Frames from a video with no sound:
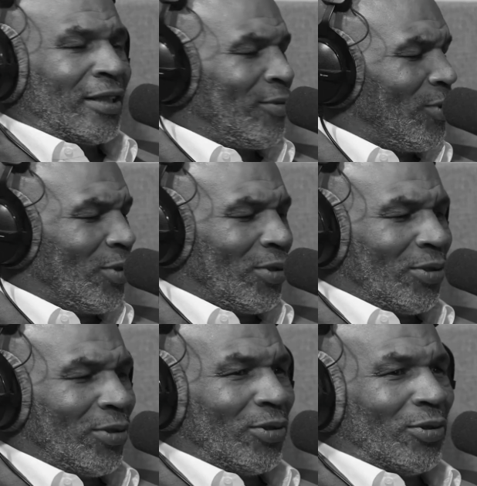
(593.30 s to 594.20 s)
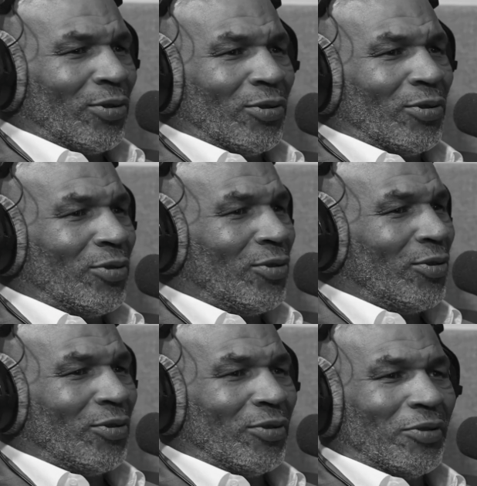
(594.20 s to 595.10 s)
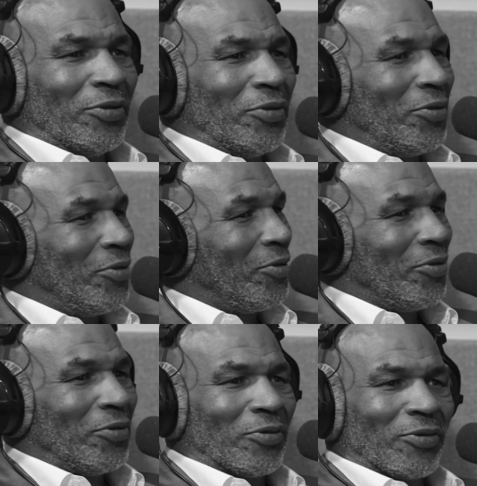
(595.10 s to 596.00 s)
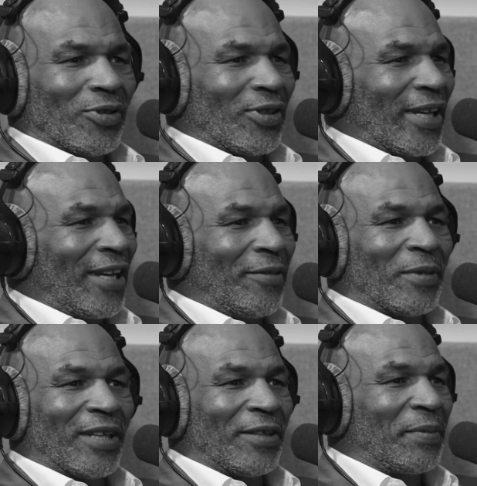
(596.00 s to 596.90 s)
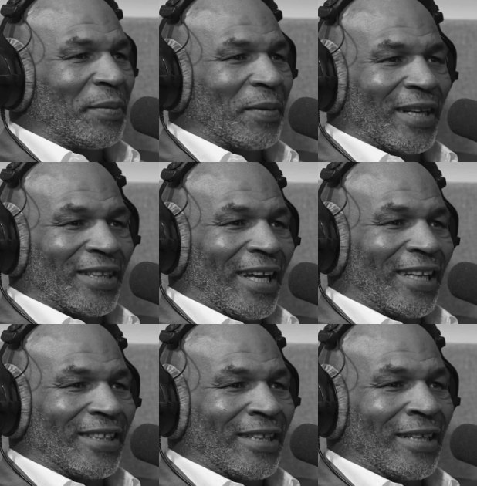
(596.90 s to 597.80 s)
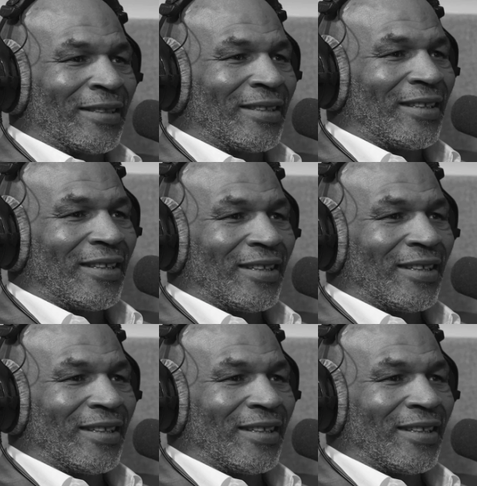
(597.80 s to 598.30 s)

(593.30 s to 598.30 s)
Woo. Facts. You can't even believe people like that exist.